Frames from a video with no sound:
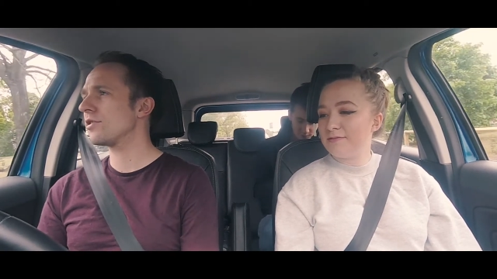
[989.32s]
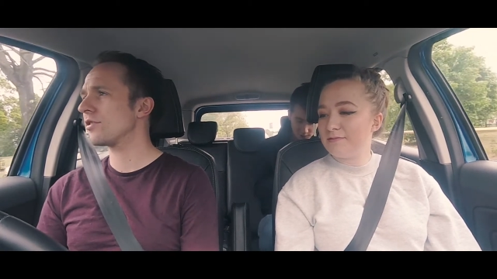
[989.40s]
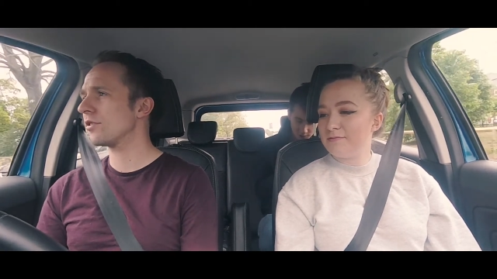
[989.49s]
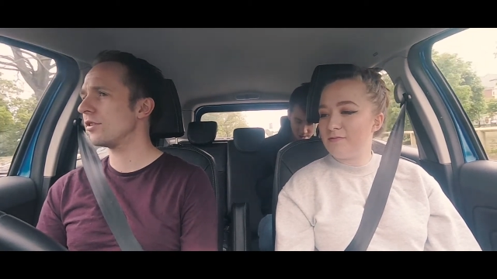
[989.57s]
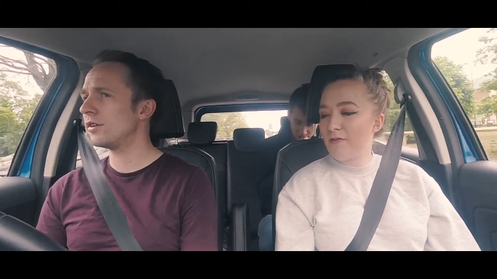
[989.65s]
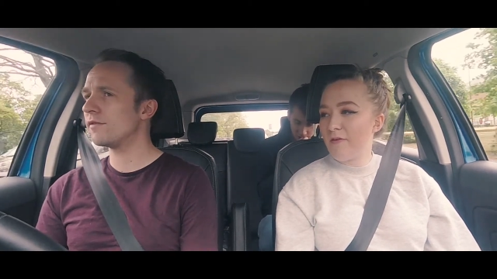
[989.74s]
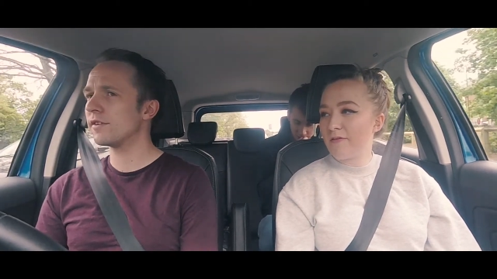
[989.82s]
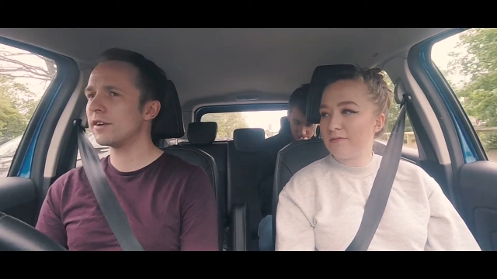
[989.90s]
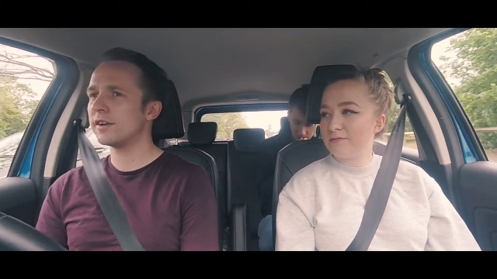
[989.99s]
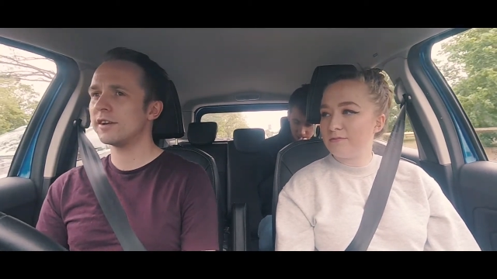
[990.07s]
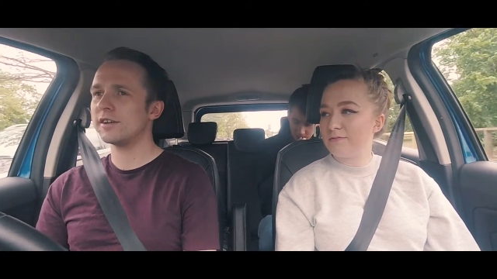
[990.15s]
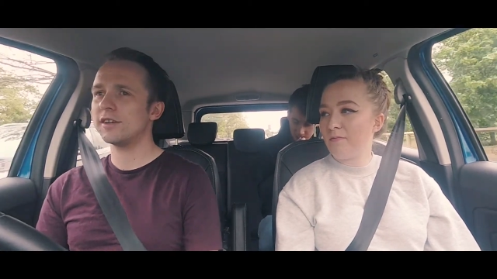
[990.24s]
Speaker 1: sort of,
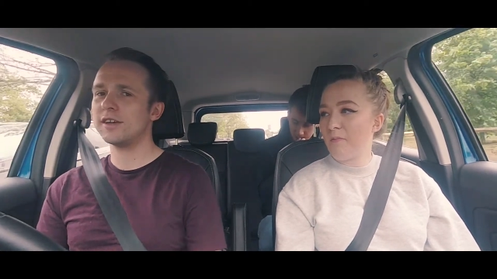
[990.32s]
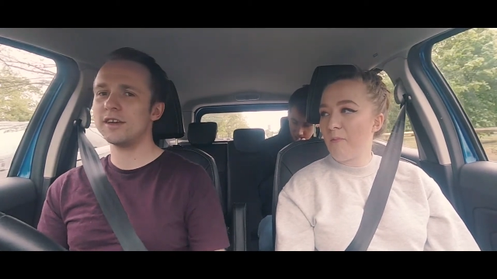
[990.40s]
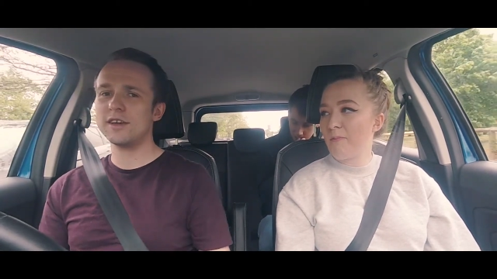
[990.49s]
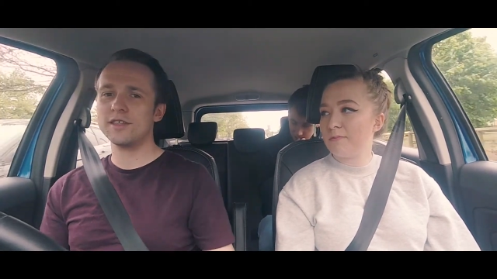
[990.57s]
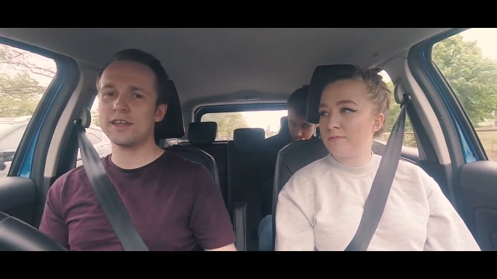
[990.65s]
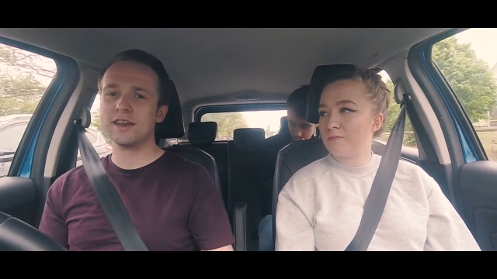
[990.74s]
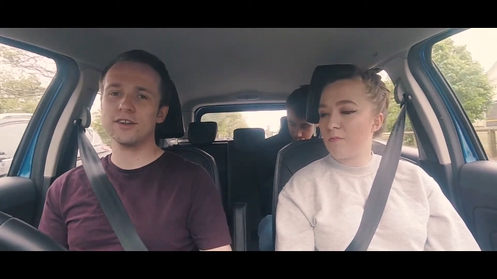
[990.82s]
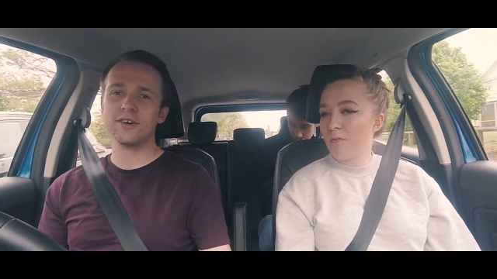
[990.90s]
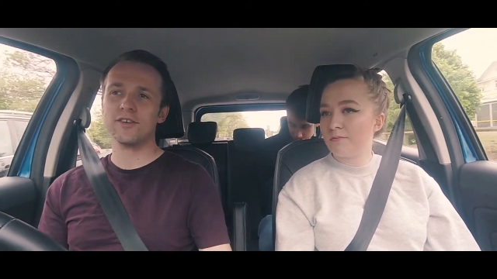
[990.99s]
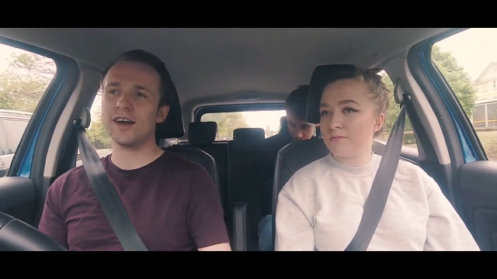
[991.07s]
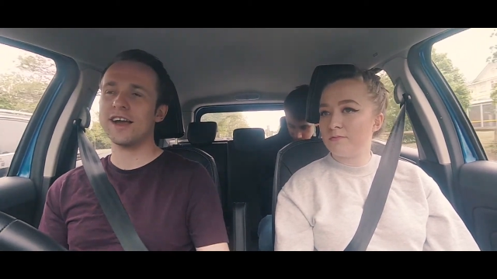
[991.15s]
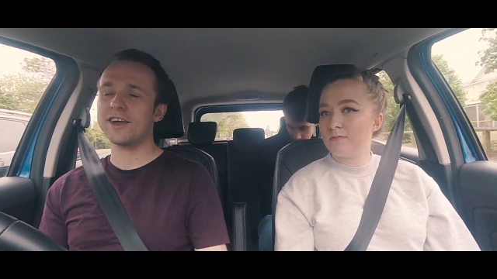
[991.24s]
he said,
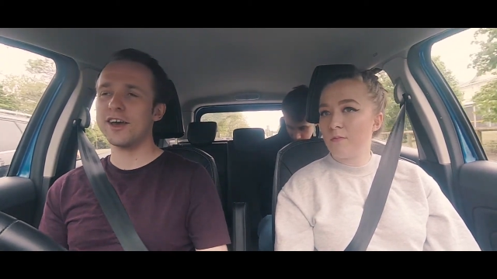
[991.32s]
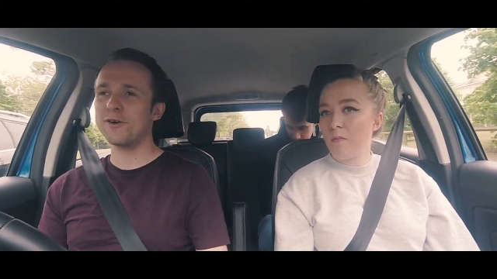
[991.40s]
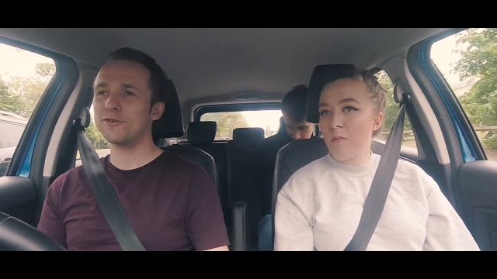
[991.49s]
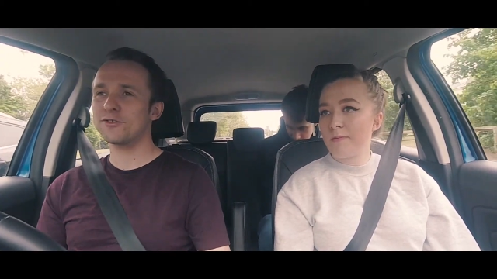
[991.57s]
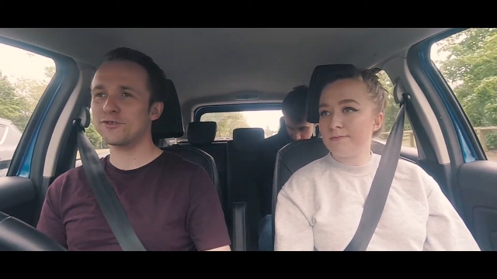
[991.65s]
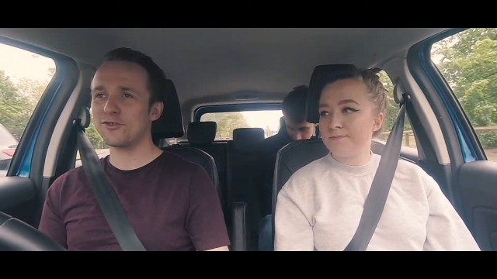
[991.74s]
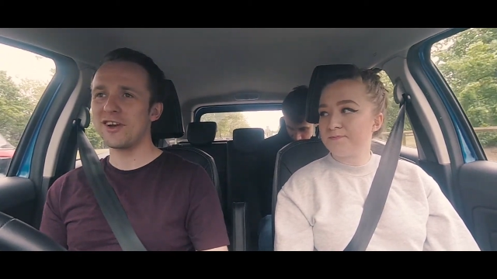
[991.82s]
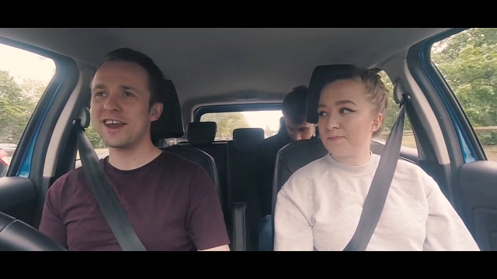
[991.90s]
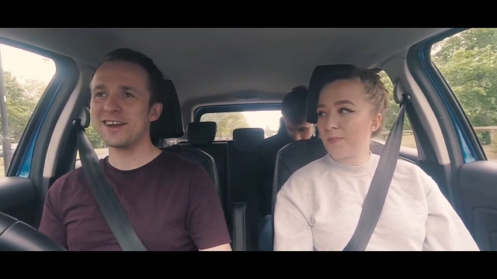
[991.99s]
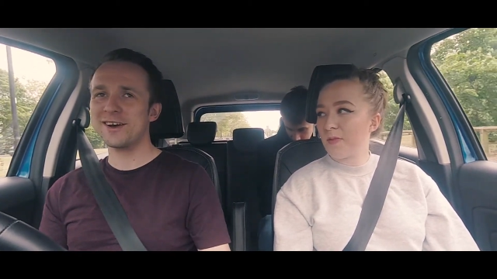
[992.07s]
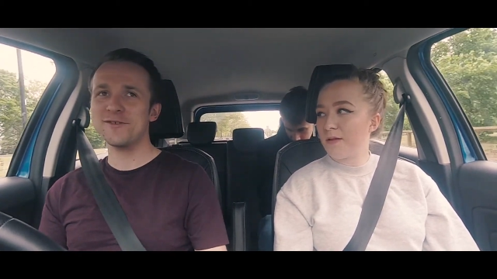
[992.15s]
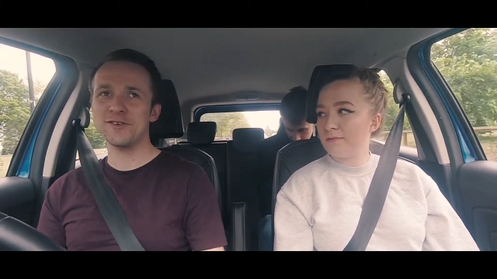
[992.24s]
"All right, go
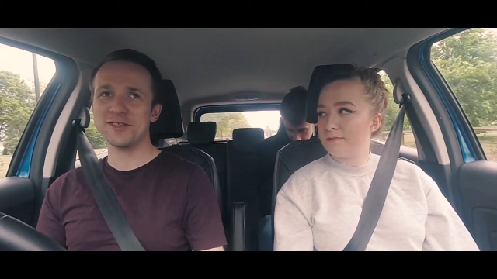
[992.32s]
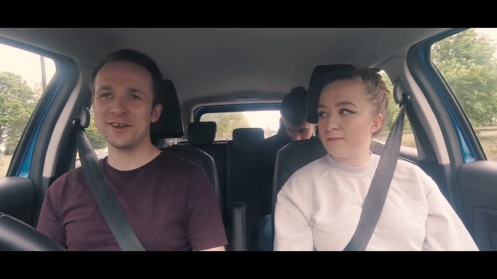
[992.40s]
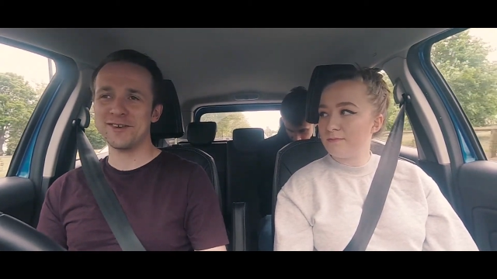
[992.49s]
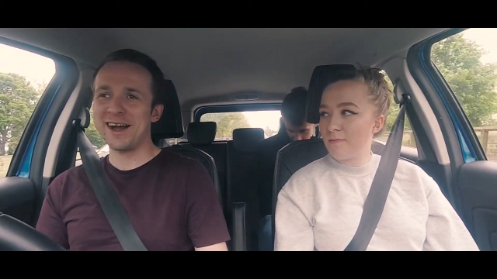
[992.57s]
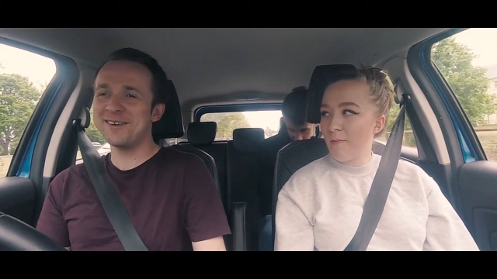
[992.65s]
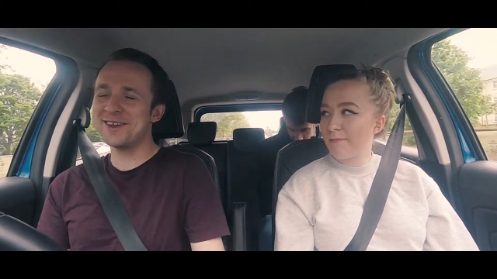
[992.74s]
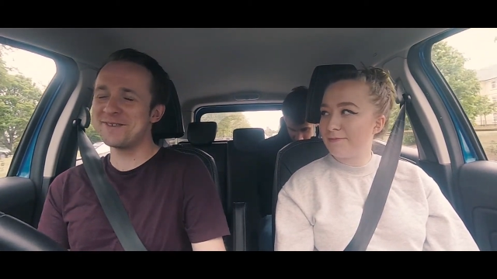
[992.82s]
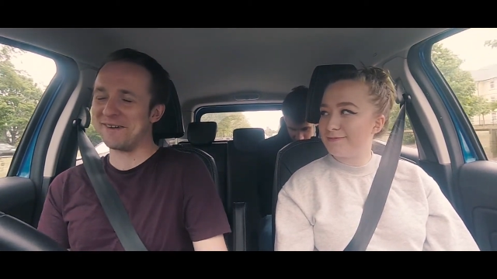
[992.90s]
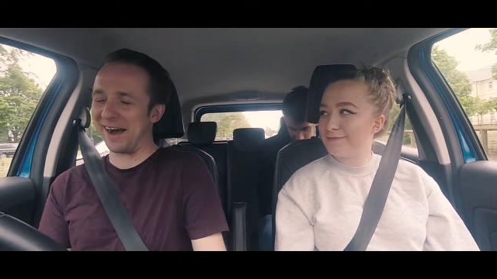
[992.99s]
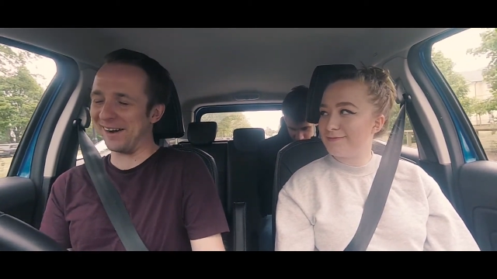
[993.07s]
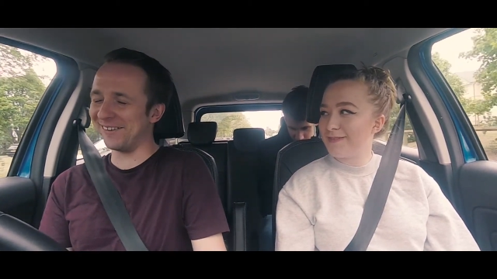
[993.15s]
straight over the roundabout."